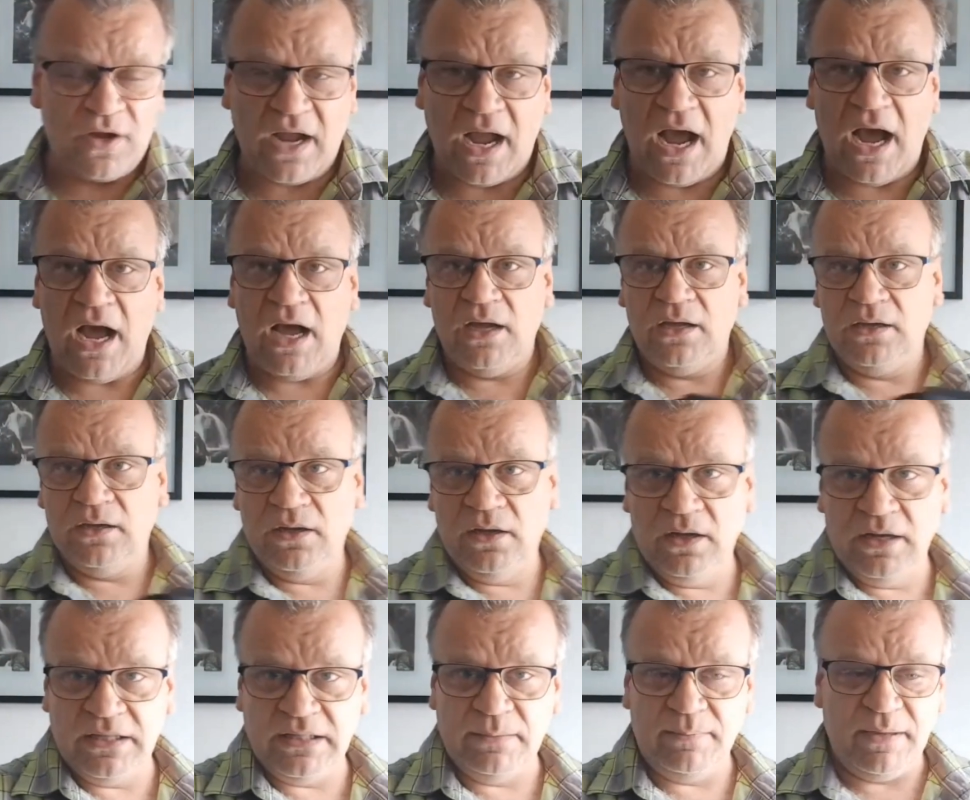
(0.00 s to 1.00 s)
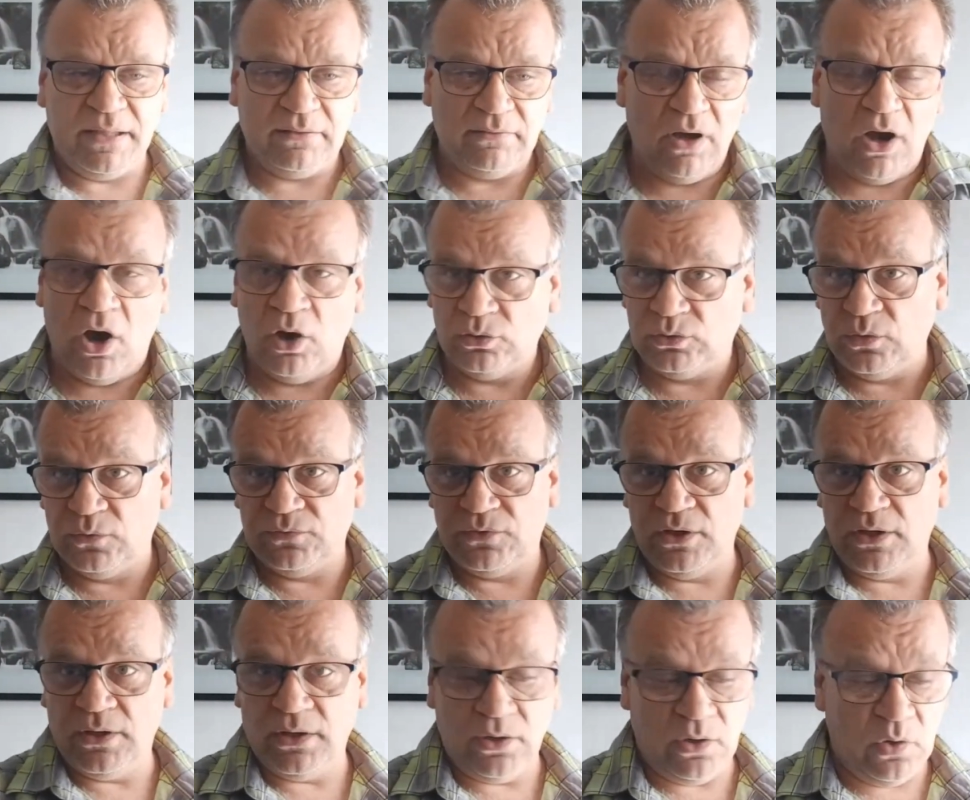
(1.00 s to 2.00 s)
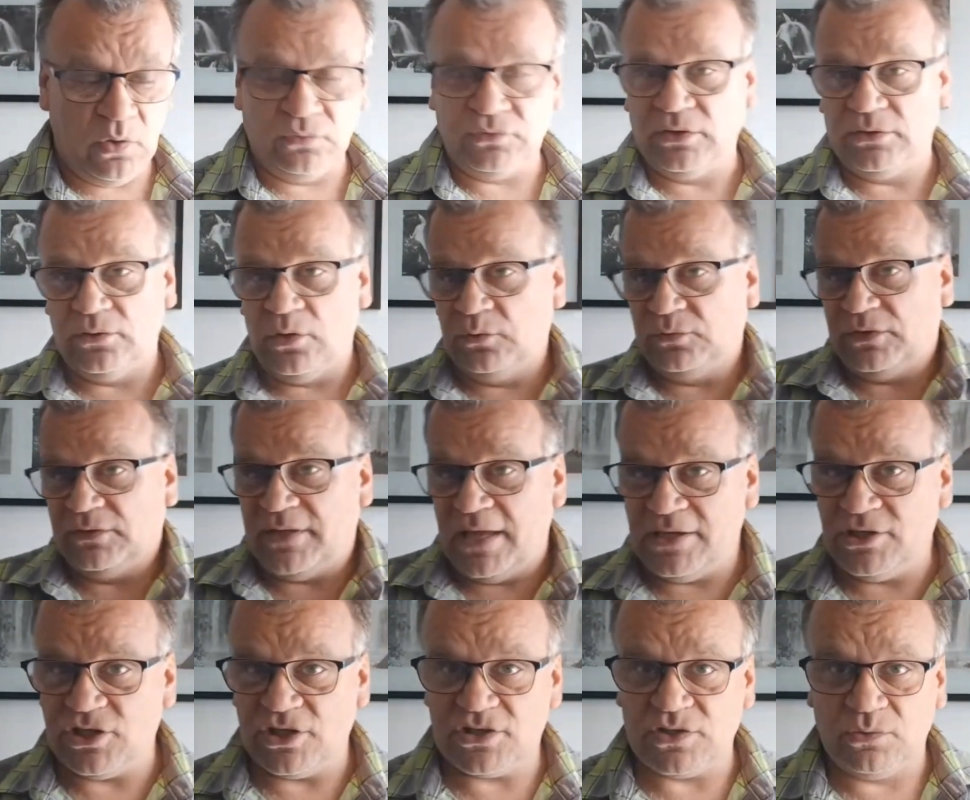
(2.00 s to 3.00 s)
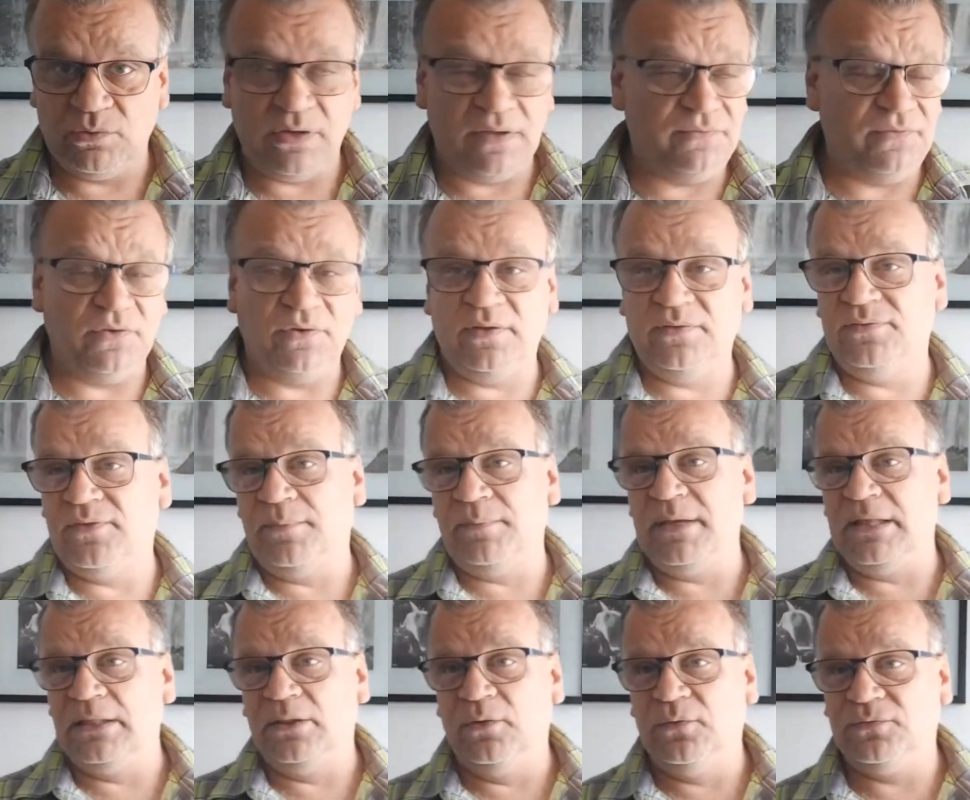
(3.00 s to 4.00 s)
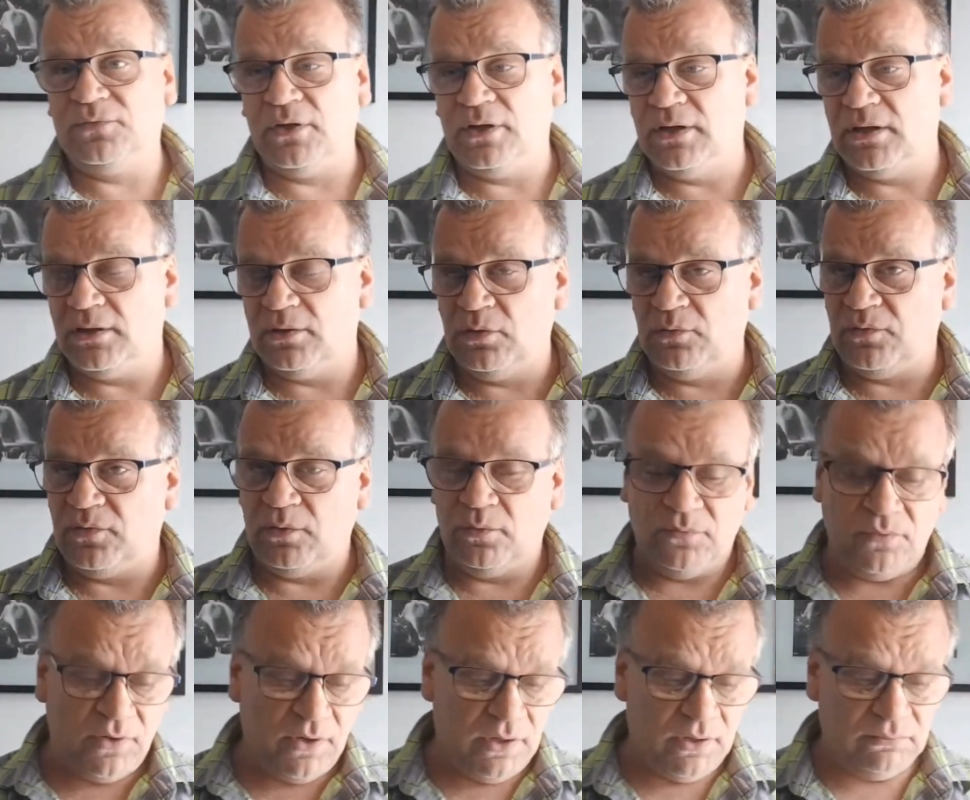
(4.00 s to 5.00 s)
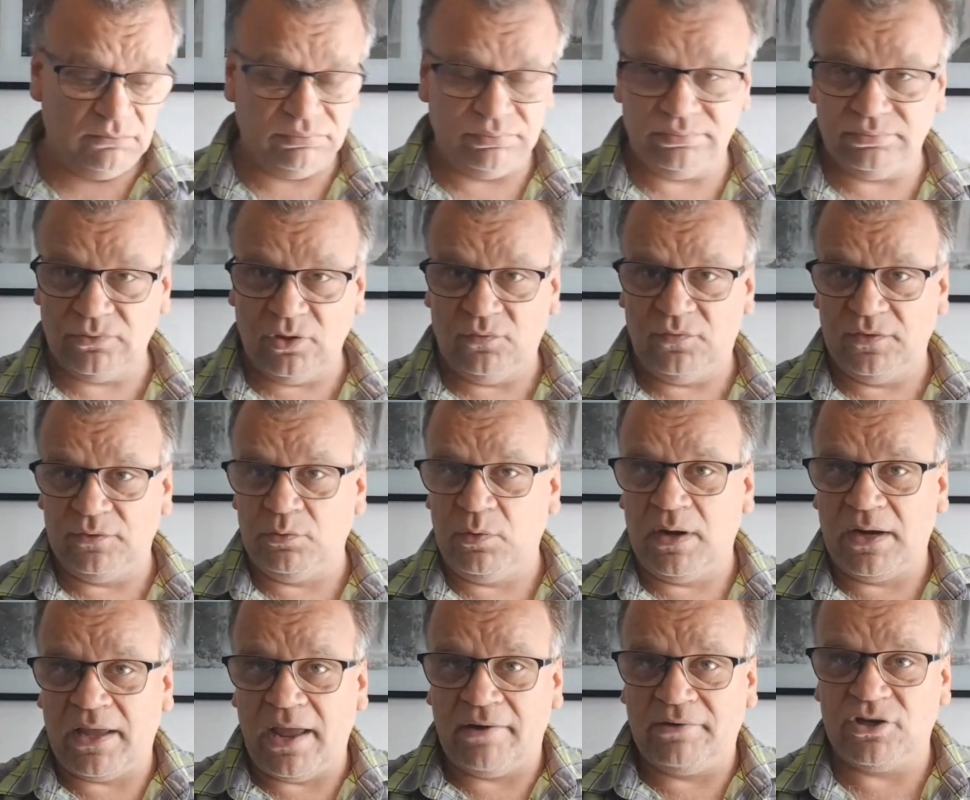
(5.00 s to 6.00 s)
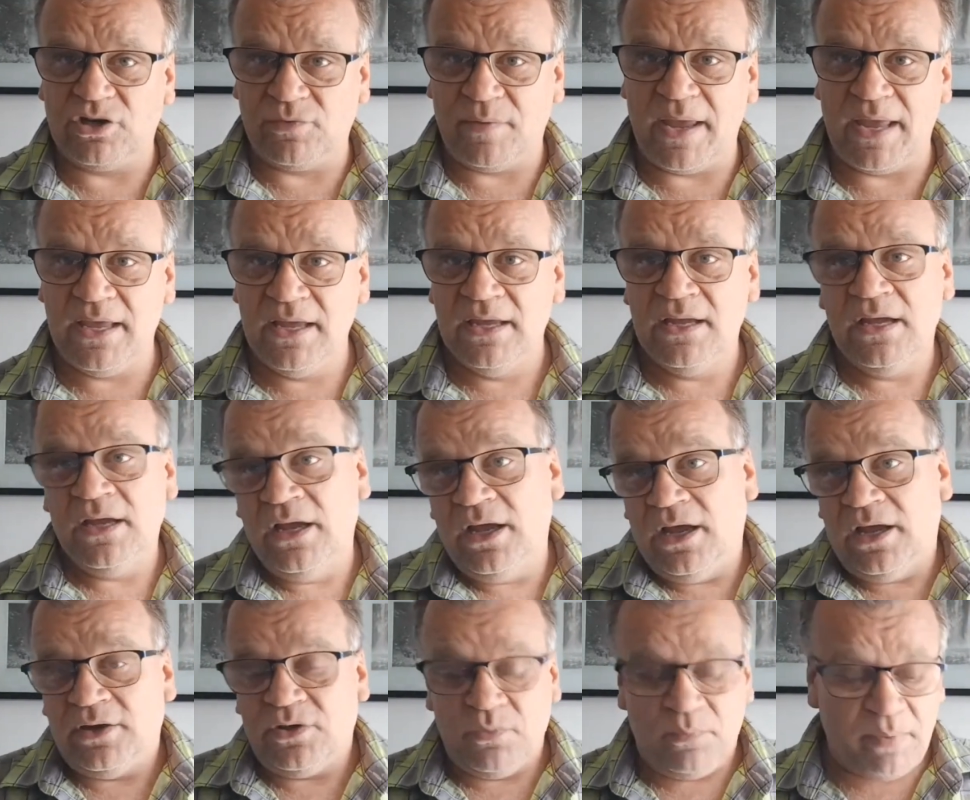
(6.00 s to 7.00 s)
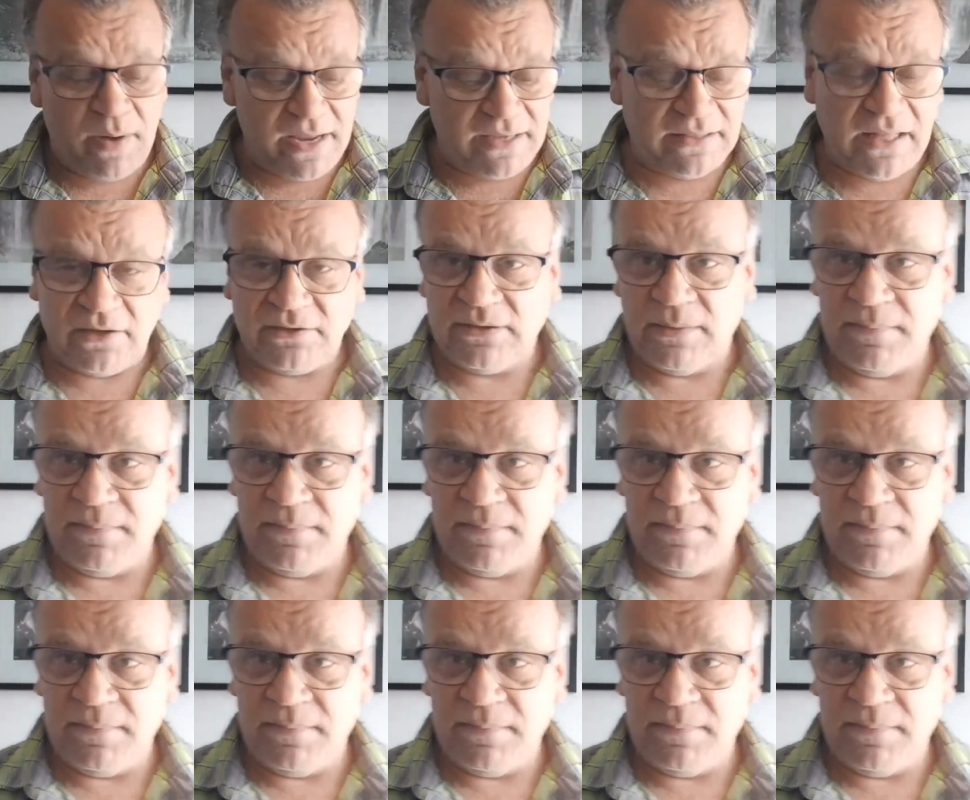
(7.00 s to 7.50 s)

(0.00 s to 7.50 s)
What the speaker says: car a little bit out of the danger zone. If you're in the middle of a dual carriageway and you break down in the